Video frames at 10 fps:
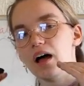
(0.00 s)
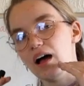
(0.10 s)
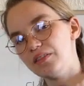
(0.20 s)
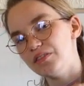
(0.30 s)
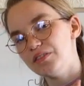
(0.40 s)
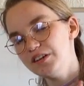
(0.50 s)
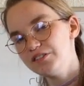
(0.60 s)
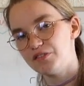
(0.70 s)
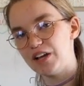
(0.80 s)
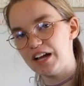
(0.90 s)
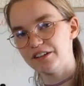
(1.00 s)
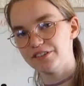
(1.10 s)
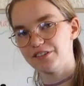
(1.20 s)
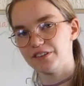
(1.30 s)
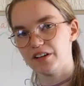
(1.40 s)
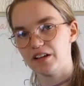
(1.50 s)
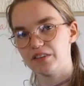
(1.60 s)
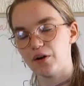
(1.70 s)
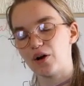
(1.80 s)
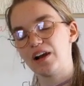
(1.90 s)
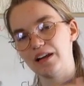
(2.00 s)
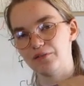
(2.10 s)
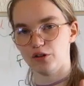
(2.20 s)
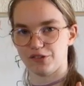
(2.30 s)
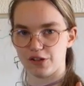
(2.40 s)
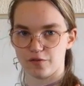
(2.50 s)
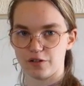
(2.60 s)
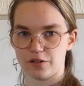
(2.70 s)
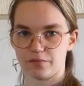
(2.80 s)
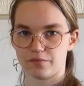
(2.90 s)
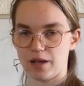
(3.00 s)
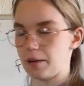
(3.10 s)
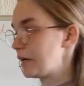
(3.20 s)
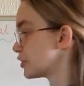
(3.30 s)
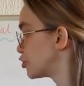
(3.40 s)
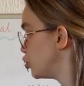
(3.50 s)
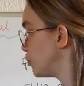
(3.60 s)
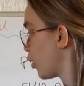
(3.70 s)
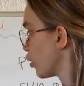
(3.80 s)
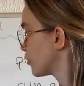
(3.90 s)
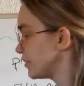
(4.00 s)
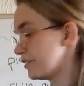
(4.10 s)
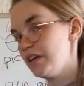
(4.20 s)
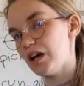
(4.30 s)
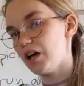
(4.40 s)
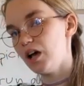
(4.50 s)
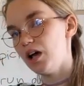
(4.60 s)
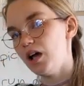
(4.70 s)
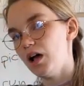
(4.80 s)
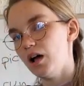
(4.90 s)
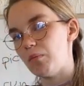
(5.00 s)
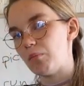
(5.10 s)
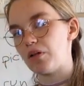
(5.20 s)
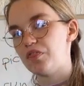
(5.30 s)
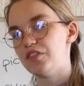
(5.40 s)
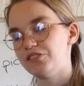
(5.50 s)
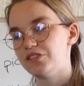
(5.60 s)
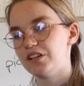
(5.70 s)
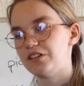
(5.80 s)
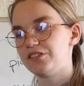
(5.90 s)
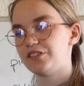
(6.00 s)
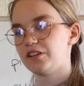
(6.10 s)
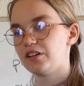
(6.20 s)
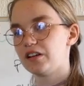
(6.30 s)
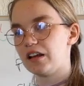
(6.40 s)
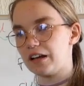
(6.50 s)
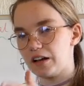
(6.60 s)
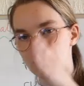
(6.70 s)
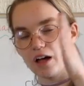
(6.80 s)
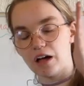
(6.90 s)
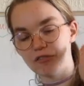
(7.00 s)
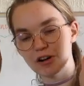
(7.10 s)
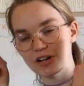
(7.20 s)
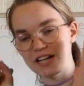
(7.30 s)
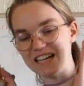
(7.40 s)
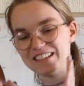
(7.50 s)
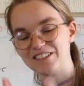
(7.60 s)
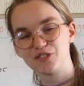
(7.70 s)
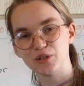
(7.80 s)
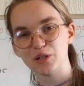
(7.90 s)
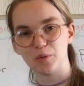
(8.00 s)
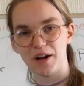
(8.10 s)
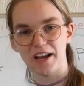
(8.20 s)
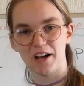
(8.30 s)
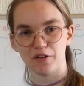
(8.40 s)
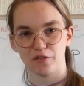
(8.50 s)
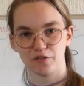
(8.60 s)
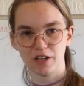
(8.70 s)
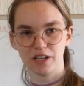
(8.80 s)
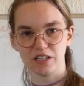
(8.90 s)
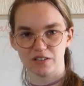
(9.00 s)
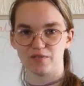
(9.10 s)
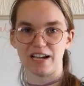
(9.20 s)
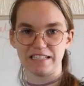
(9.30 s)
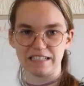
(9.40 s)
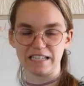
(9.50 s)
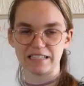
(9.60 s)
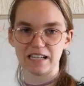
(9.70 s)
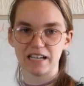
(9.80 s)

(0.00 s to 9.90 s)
And these things, there are levels of it. I made 2 boxes here, but this is like a very strict way of dividing it,